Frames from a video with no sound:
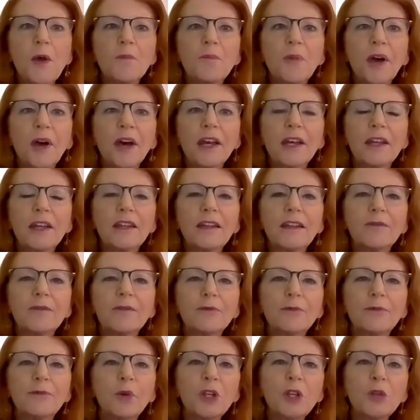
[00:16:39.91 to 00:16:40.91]
But
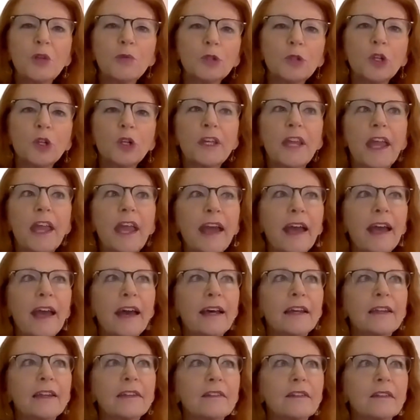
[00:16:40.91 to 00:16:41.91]
when you look
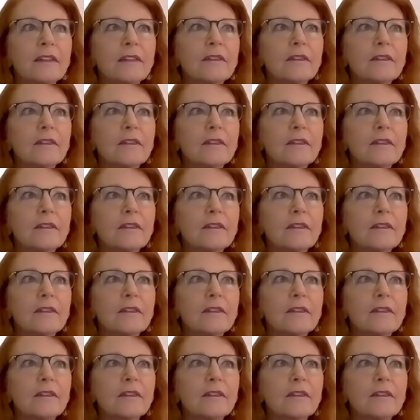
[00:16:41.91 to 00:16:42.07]
at